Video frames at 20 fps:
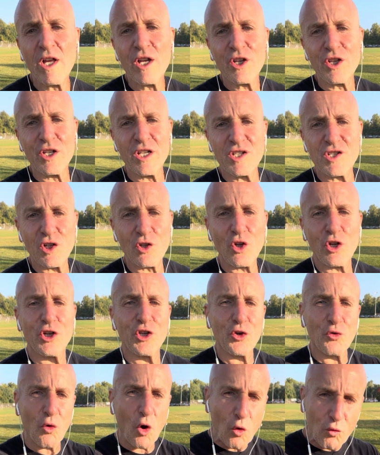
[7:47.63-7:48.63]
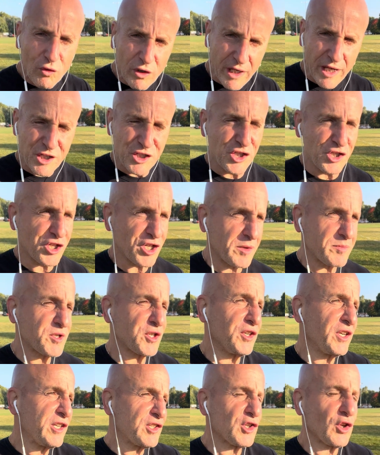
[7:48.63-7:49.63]
You need to look at your own relationships. You
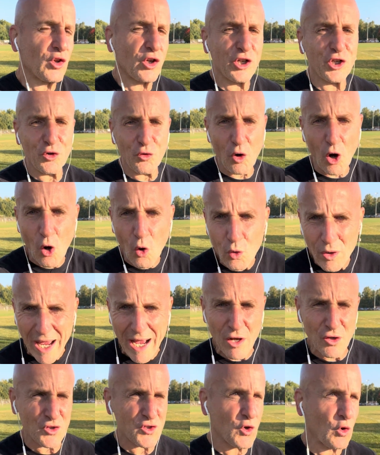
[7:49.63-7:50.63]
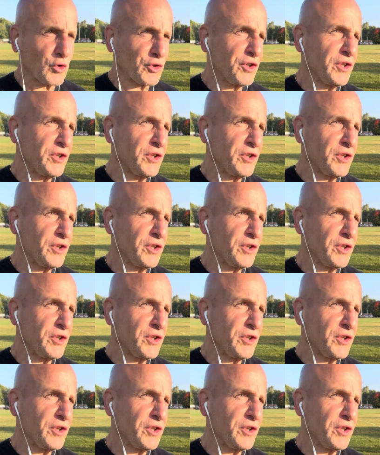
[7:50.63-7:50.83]
need to look at your own household.